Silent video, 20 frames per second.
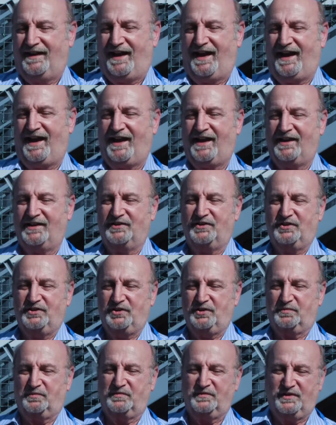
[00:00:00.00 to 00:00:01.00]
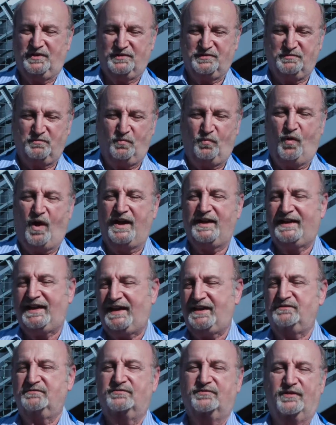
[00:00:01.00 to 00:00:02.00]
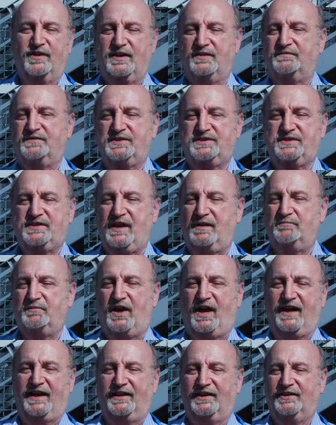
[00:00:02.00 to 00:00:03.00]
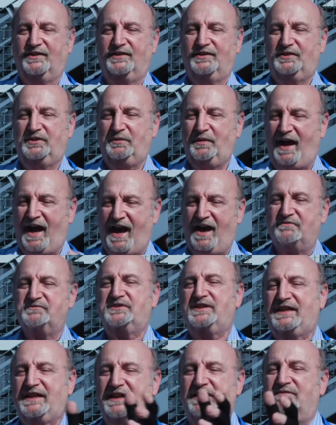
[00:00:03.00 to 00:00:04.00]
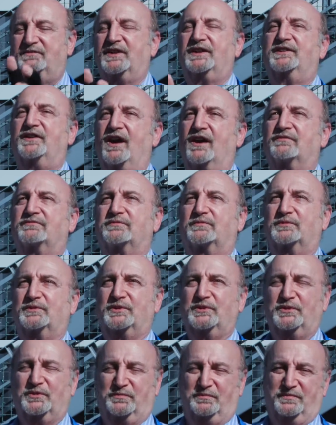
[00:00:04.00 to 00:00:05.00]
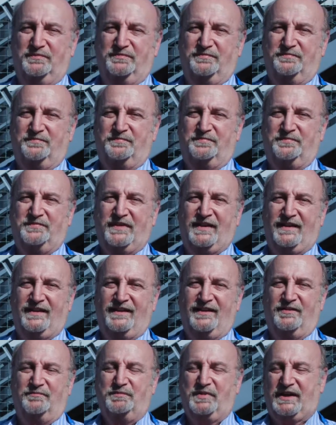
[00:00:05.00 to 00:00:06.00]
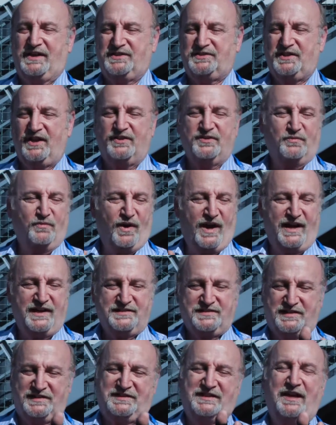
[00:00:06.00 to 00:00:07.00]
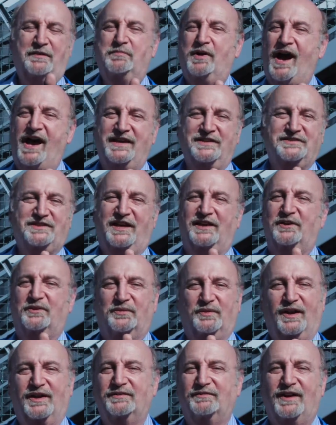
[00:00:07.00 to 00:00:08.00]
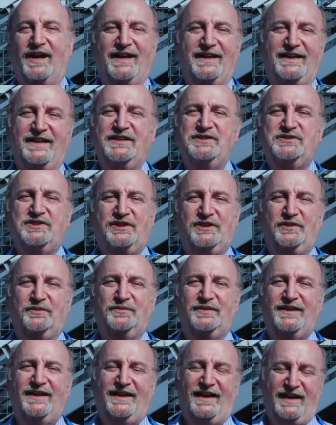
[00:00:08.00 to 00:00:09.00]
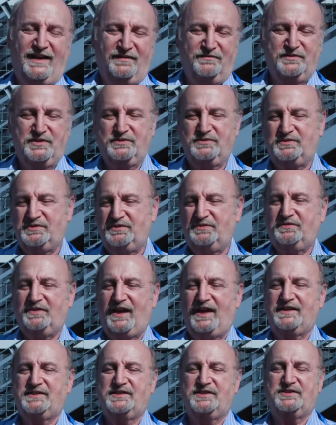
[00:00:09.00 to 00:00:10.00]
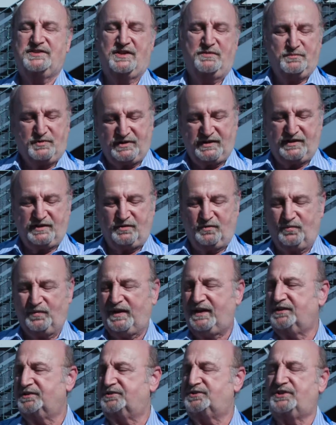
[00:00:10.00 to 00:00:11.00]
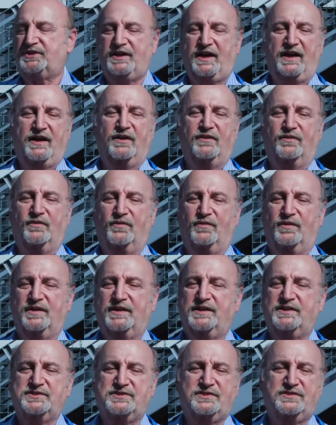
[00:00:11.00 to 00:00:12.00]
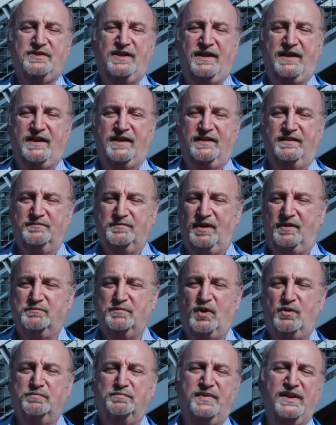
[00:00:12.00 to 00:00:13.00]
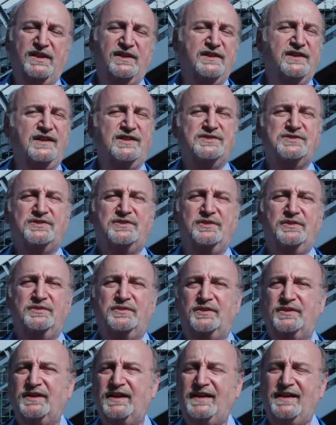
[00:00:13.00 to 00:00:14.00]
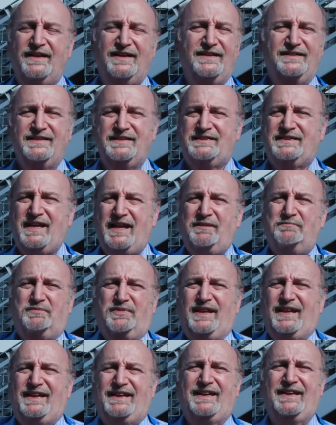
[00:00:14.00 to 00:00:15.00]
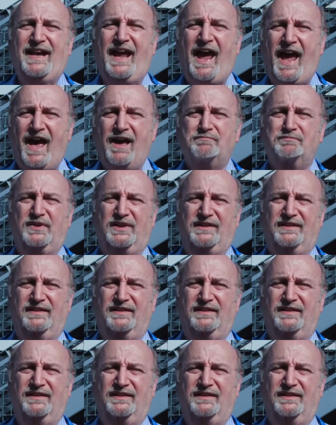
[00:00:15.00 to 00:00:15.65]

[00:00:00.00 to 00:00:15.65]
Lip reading: and you want to get in front of a semi. You have to give enough room, because otherwise the semi is going to run right into you. And if you do that to someone in a wheelchair or in a mobility scooter, the same thing can happen.